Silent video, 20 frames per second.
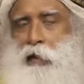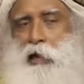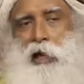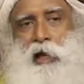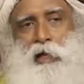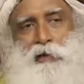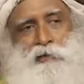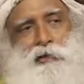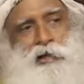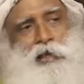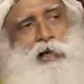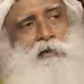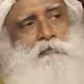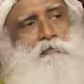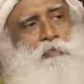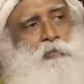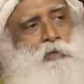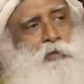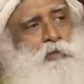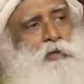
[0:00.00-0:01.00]
As life
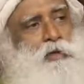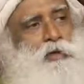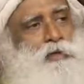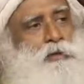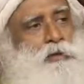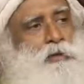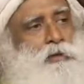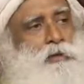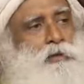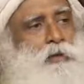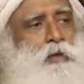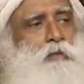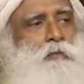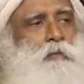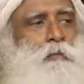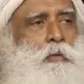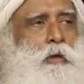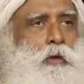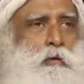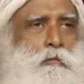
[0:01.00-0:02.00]
progresses, they
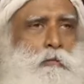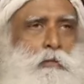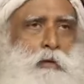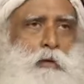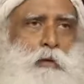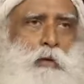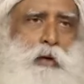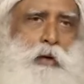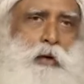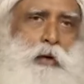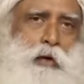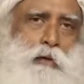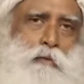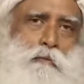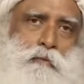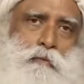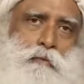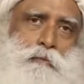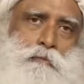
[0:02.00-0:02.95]
will become grave,